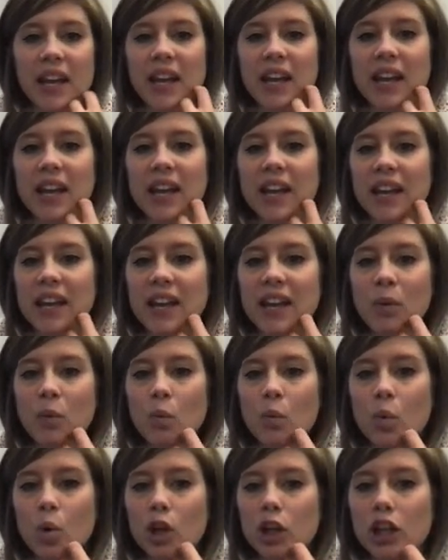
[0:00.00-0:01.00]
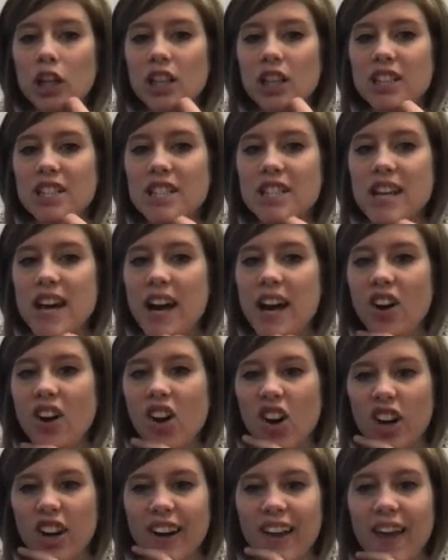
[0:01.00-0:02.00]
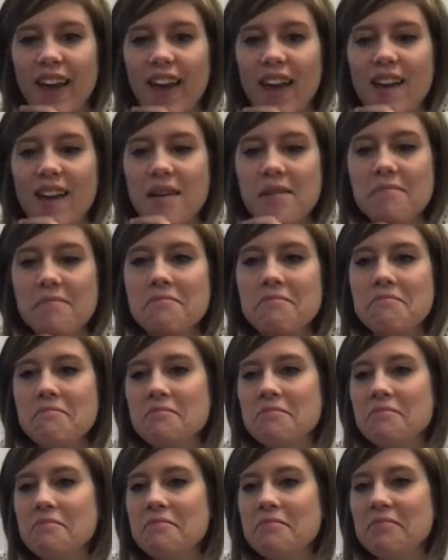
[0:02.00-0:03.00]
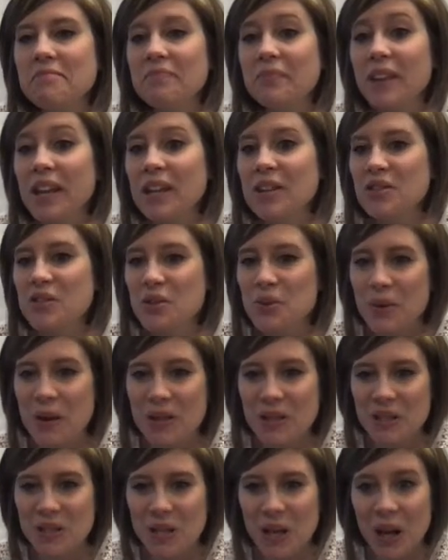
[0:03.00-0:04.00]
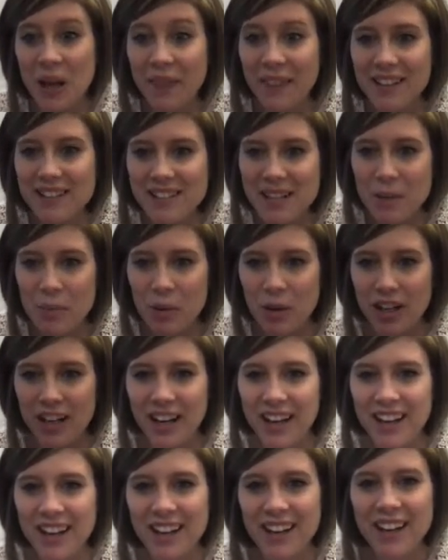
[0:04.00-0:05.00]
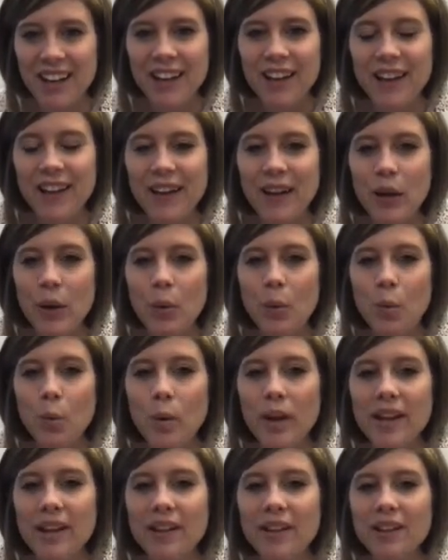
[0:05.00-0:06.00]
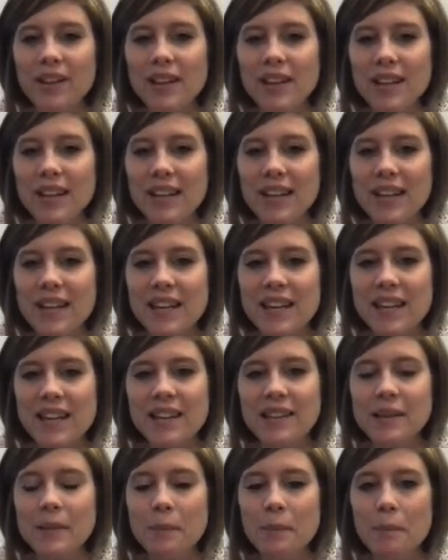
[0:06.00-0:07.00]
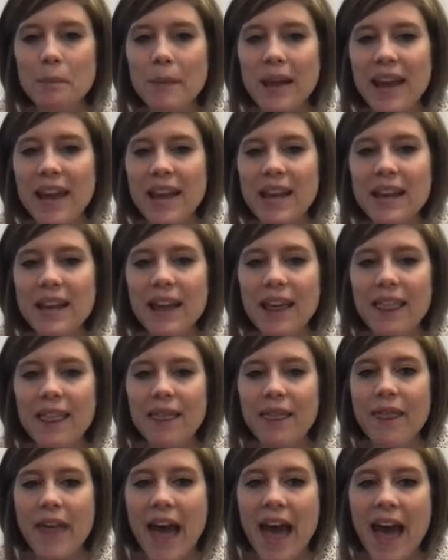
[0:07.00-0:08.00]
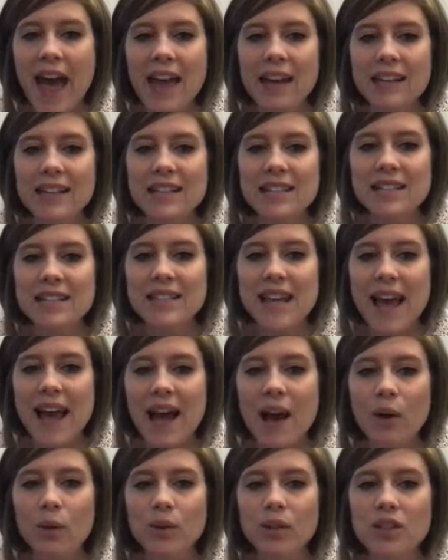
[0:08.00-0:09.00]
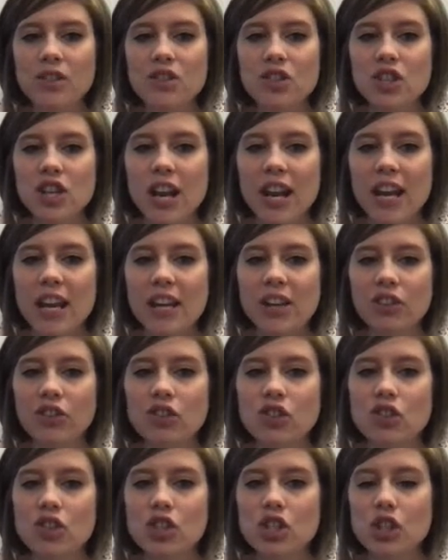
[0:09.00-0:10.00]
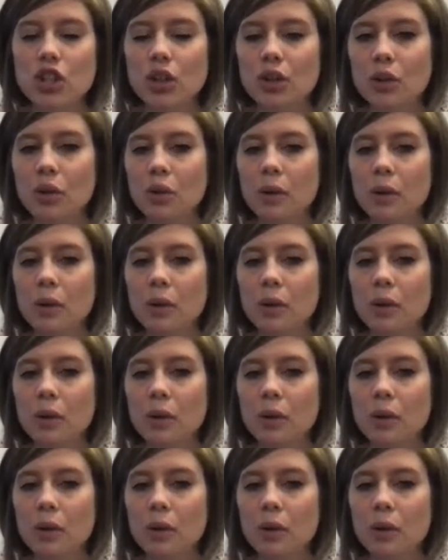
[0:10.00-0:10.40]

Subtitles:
in words that aren't A. Interesting. Let's keep reading. Will he make that sound change too?